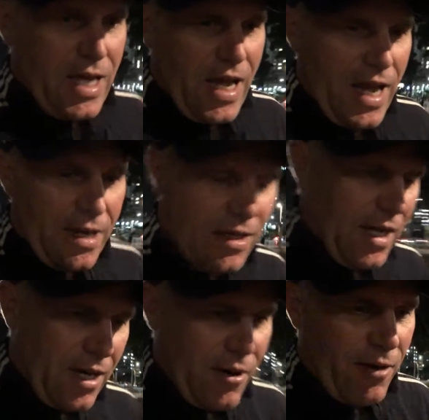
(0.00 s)
And
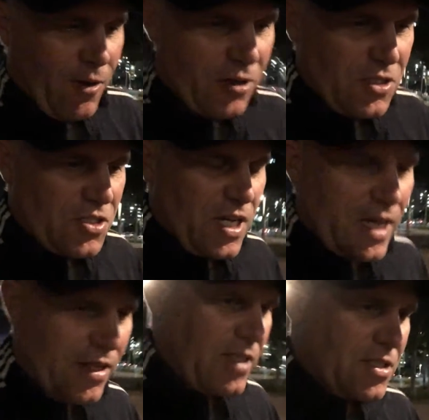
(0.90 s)
Greg went on to
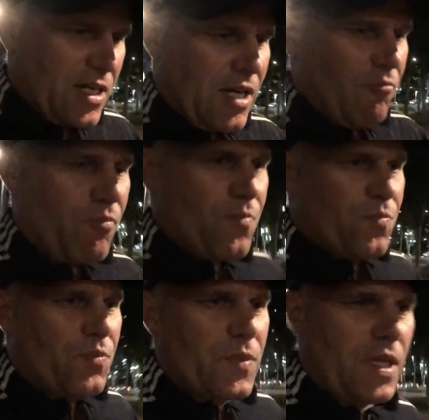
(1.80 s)
say that to
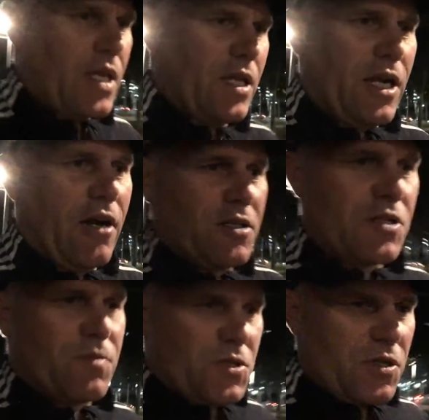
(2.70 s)

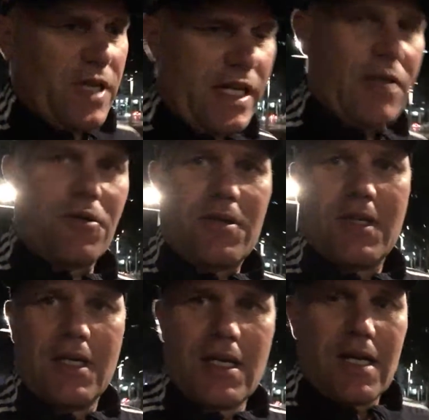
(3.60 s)
heal,
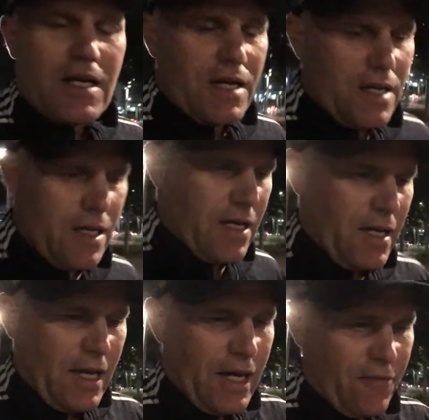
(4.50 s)

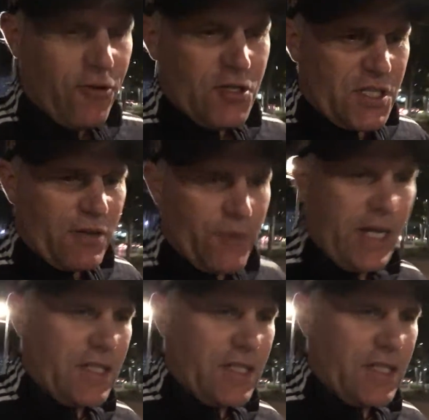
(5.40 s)
the first thing we